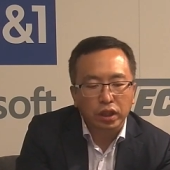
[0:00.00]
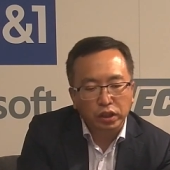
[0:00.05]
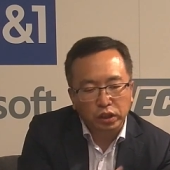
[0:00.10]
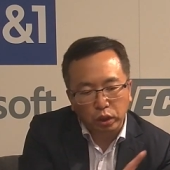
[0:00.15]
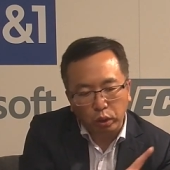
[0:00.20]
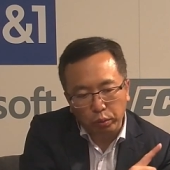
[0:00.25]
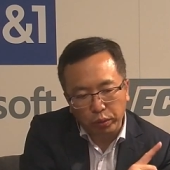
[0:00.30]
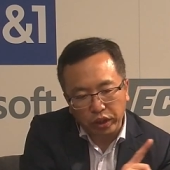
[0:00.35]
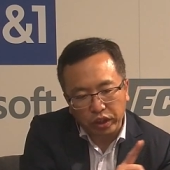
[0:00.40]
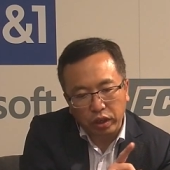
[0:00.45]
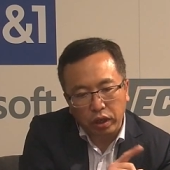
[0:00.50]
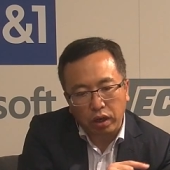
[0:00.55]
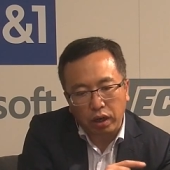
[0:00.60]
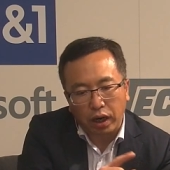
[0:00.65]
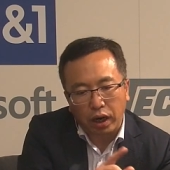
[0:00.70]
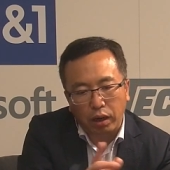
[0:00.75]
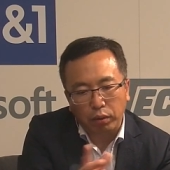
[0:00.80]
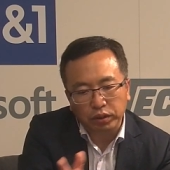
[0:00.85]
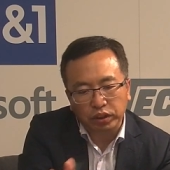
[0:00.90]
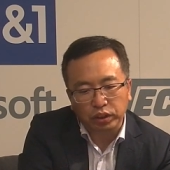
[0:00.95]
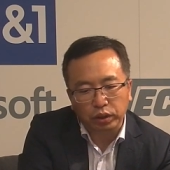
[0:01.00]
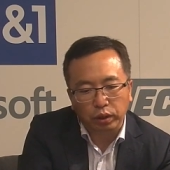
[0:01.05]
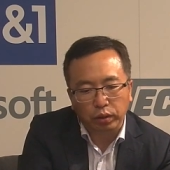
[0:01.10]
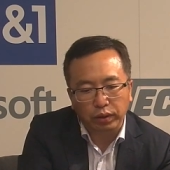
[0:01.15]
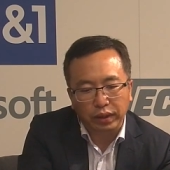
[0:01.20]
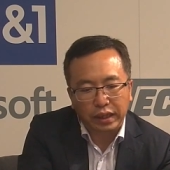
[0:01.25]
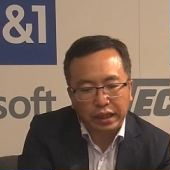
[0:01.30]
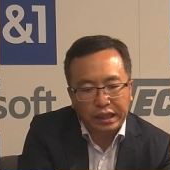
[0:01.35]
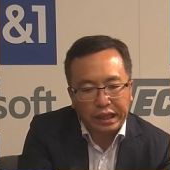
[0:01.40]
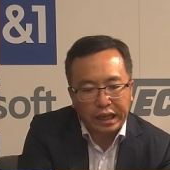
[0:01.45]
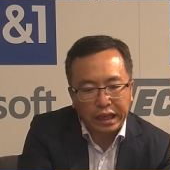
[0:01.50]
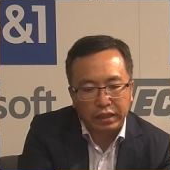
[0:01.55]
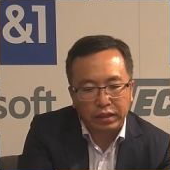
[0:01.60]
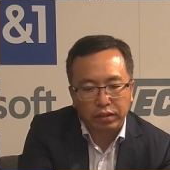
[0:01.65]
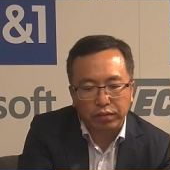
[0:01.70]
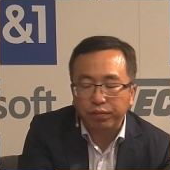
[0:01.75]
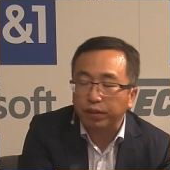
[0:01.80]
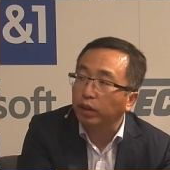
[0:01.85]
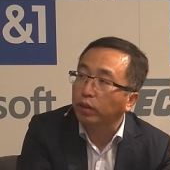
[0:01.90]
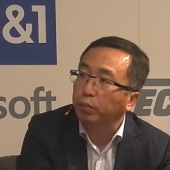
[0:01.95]
So we call our slogan as
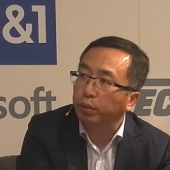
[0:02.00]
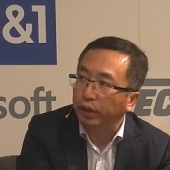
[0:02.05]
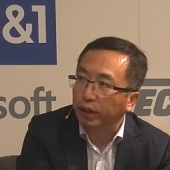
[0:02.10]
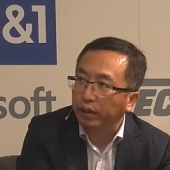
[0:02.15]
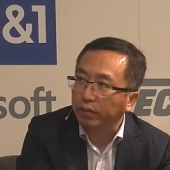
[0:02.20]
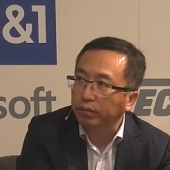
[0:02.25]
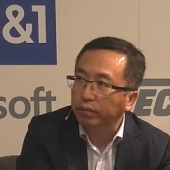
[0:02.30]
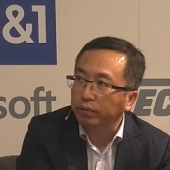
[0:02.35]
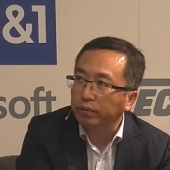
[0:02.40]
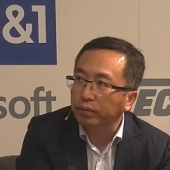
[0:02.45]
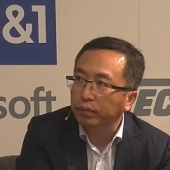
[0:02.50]
a thought brave,